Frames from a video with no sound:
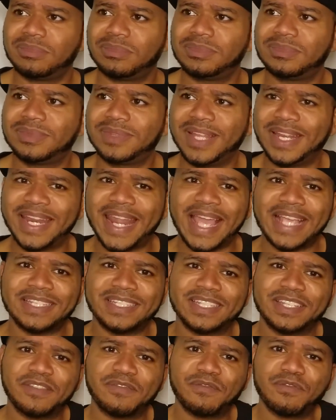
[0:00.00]
the next
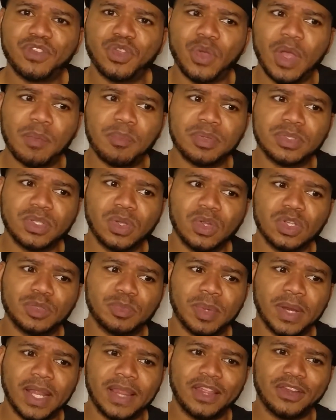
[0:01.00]
few episodes. But
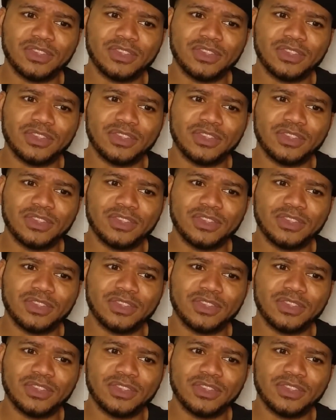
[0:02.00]
if there's